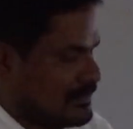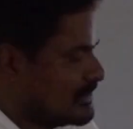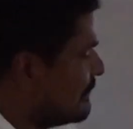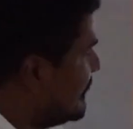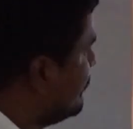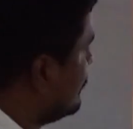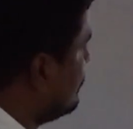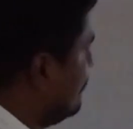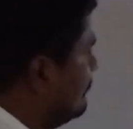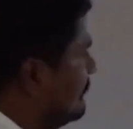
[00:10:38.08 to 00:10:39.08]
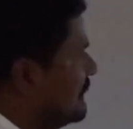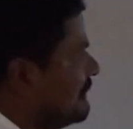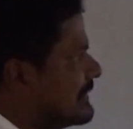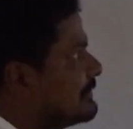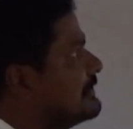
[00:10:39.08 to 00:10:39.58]
So before
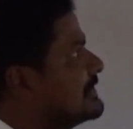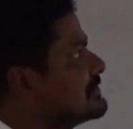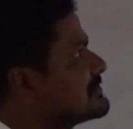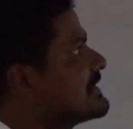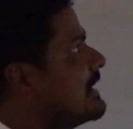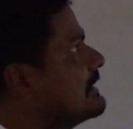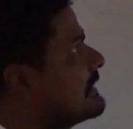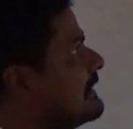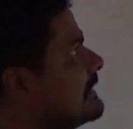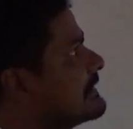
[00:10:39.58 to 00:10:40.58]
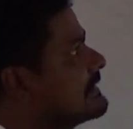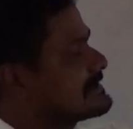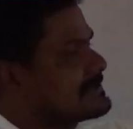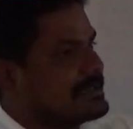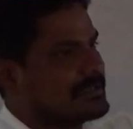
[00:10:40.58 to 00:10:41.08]
we are going to start
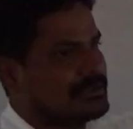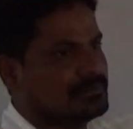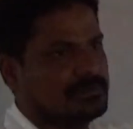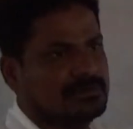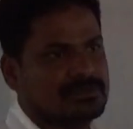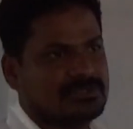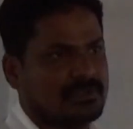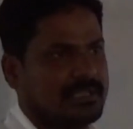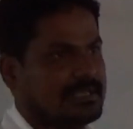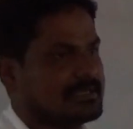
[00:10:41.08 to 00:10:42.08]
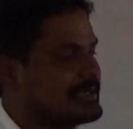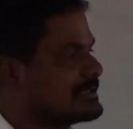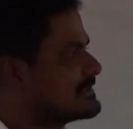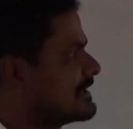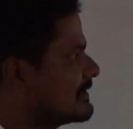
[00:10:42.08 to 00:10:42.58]
electric circuit. So
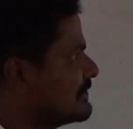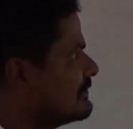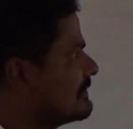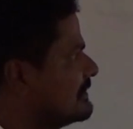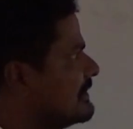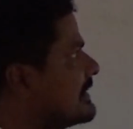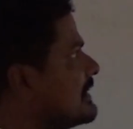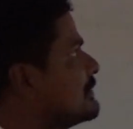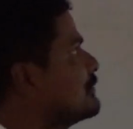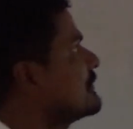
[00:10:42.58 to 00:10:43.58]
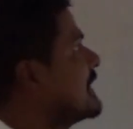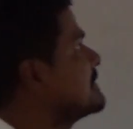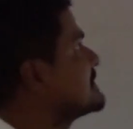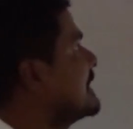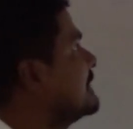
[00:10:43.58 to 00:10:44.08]
electric circuit, there are two
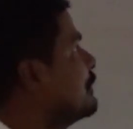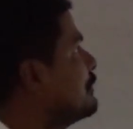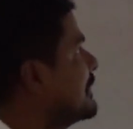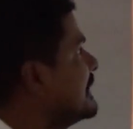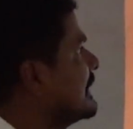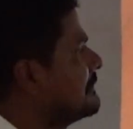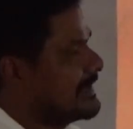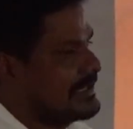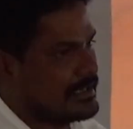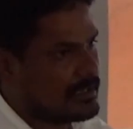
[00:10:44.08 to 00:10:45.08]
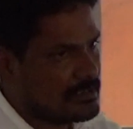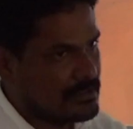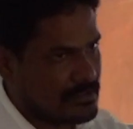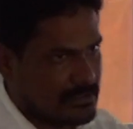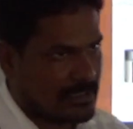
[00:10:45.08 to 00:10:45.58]
types, and open type and
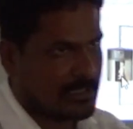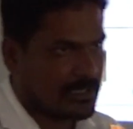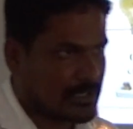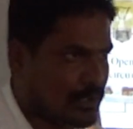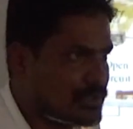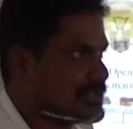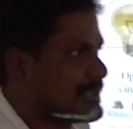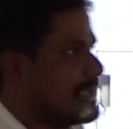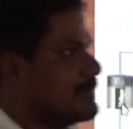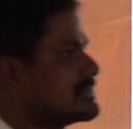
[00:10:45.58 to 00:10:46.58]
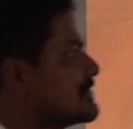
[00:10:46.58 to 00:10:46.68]
closed type.